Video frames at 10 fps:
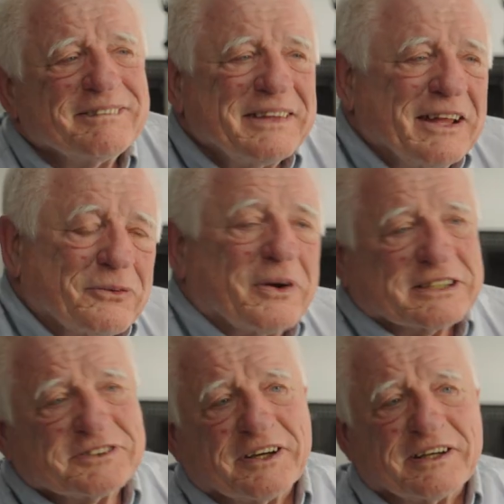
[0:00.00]
Yeah, quite
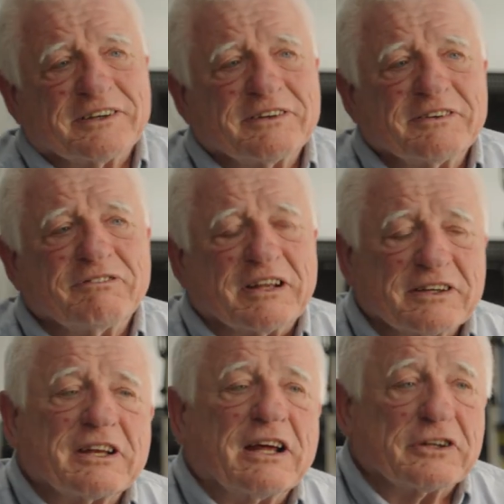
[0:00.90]
excited
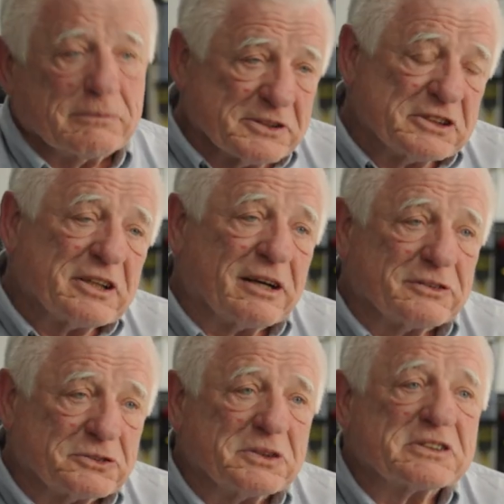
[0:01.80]
that uh, Deep Sea
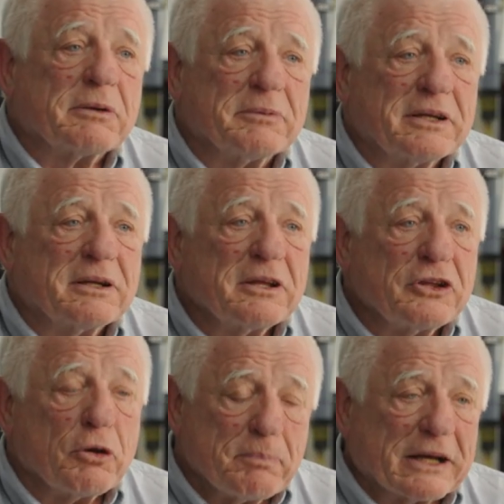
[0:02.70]
Challenger is coming
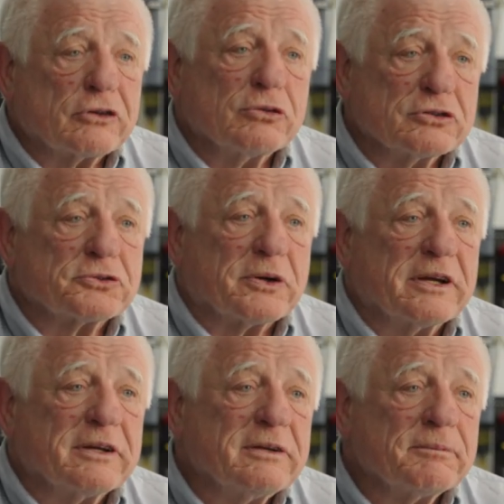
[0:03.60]
yeah, back to Australia.